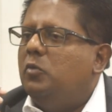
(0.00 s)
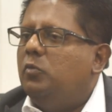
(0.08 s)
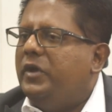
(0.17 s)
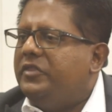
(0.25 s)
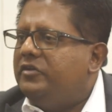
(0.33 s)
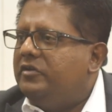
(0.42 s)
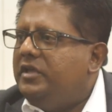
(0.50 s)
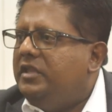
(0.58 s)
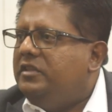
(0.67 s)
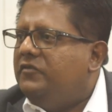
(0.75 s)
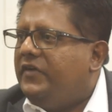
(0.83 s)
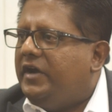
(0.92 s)
Whether
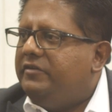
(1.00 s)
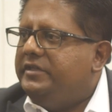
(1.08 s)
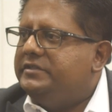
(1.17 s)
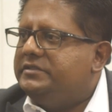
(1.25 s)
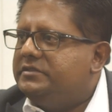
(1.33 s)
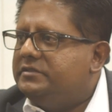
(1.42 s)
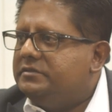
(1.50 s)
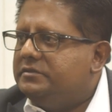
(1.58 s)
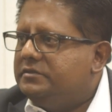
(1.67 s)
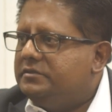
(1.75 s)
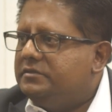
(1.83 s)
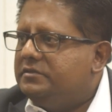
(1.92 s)
in the Far East,
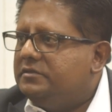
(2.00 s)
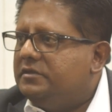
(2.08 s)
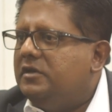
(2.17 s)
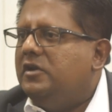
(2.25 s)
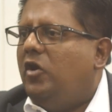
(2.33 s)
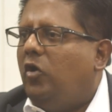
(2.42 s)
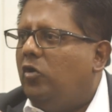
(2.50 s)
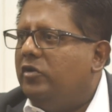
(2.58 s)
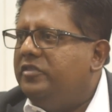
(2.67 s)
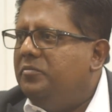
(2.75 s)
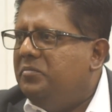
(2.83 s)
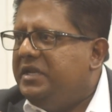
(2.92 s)
or
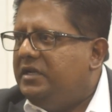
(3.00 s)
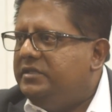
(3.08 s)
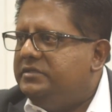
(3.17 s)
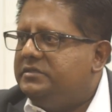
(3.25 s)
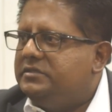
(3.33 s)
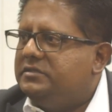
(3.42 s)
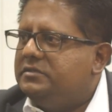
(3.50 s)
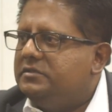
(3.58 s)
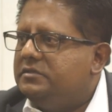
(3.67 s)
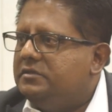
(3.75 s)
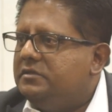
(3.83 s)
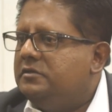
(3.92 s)
the Middle East,
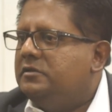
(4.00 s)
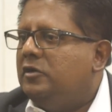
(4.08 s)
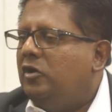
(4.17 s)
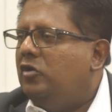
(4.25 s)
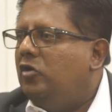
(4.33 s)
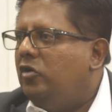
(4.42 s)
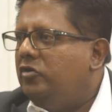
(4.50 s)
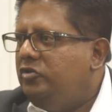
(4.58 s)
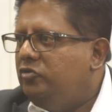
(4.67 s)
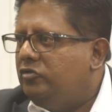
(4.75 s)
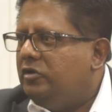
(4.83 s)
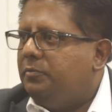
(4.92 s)
or
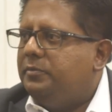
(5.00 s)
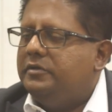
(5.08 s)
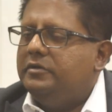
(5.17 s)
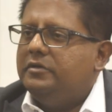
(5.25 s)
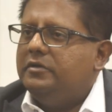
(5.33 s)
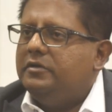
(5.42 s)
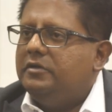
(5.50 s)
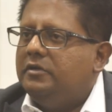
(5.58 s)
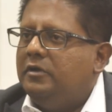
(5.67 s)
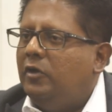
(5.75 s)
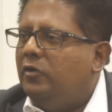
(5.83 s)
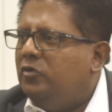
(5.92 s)
Europe,
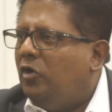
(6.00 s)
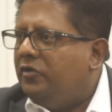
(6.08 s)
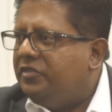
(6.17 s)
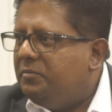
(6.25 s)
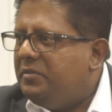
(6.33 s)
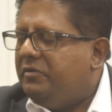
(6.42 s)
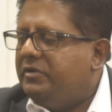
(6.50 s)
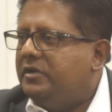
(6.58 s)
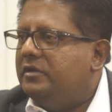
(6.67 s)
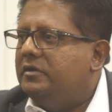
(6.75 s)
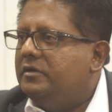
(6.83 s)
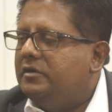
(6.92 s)
or North
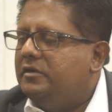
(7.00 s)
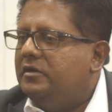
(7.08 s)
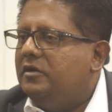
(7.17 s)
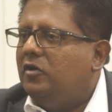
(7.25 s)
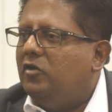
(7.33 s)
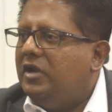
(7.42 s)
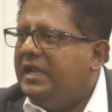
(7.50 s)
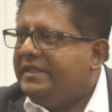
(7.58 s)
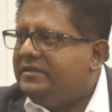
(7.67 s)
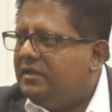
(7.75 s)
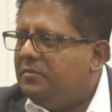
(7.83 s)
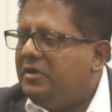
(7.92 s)
America, or
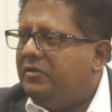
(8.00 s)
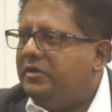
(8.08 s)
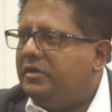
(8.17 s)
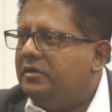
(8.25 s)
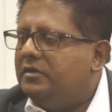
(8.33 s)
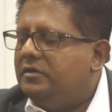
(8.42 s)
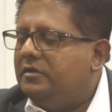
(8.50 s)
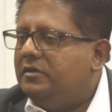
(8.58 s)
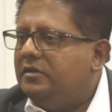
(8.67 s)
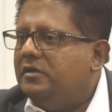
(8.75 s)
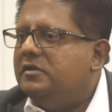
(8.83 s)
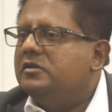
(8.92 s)
Latin America,
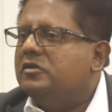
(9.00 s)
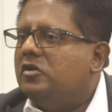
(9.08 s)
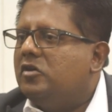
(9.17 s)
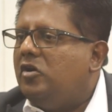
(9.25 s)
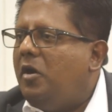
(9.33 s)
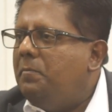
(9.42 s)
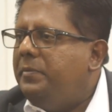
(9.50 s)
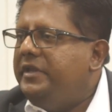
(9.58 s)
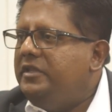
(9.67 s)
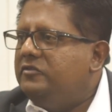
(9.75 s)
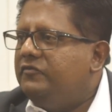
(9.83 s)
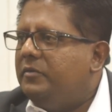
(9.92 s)

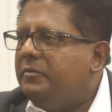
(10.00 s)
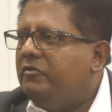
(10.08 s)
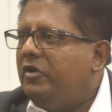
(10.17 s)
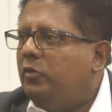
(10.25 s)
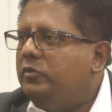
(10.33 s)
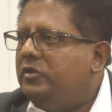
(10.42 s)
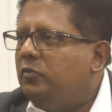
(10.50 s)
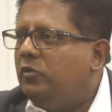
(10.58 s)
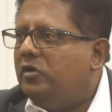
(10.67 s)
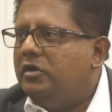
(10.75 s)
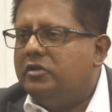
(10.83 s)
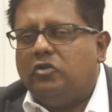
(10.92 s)
companies from around the
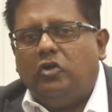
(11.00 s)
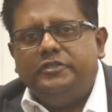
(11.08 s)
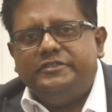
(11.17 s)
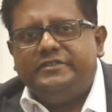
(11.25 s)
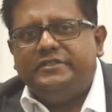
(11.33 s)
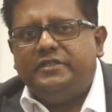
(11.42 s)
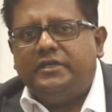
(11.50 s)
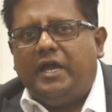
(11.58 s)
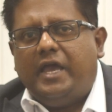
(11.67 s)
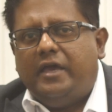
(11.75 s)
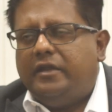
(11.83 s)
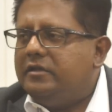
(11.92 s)
world consider
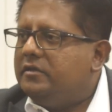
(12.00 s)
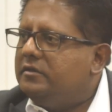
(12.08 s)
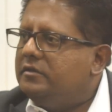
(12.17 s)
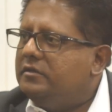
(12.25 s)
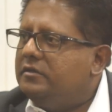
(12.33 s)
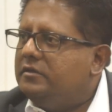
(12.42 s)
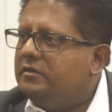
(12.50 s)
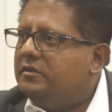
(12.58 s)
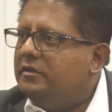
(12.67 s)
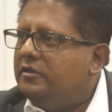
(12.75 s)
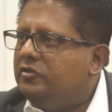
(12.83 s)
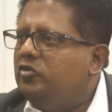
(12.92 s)
Guyana
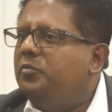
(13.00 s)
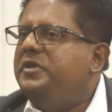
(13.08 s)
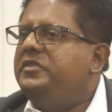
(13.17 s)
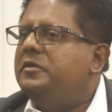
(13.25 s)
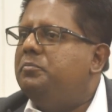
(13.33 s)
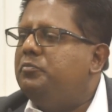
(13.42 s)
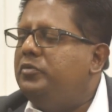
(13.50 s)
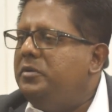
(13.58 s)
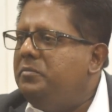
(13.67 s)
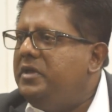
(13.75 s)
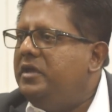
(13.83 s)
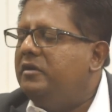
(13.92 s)
to be the
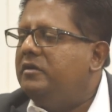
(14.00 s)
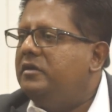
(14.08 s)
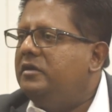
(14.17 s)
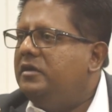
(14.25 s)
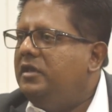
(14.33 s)
premier